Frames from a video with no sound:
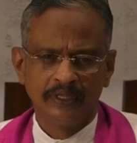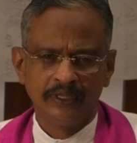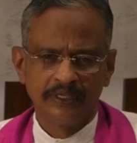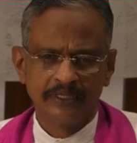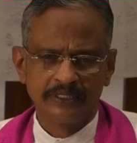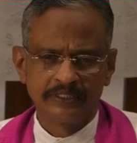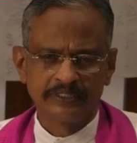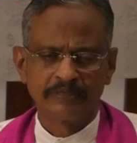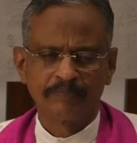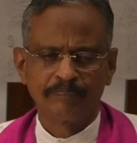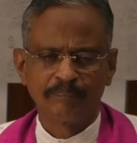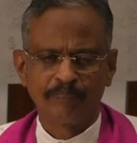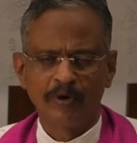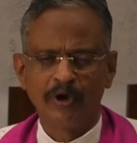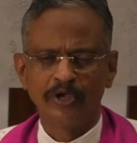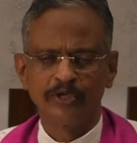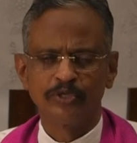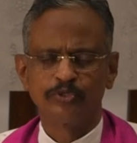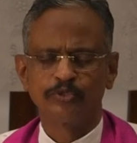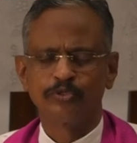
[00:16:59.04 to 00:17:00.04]
is a
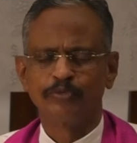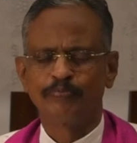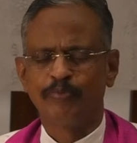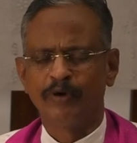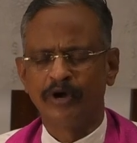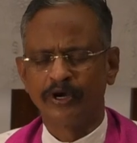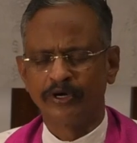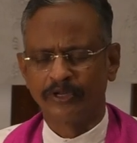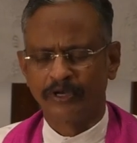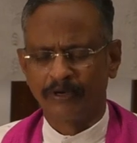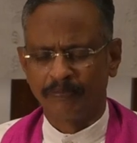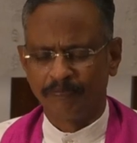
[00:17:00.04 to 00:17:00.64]
point to ponder